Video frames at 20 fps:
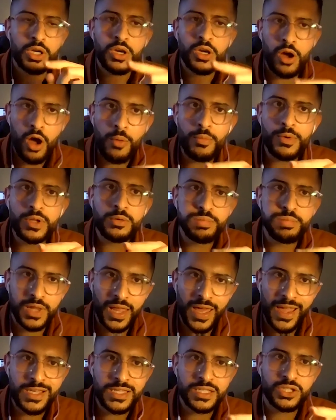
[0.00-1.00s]

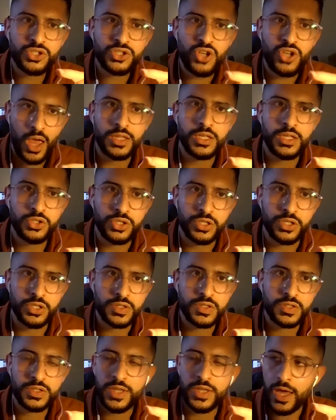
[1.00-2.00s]
commonplace
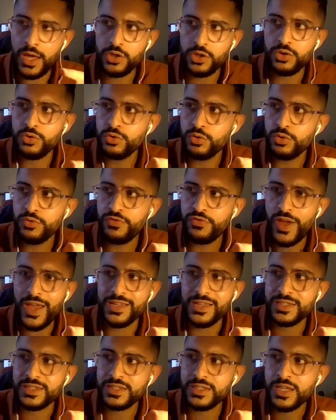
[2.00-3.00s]
challenges that you
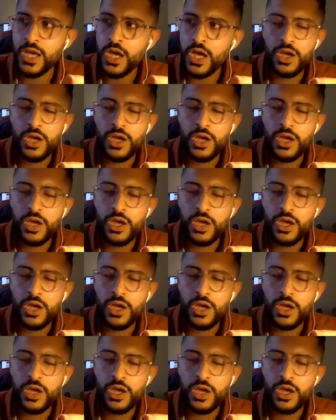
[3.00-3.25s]
face,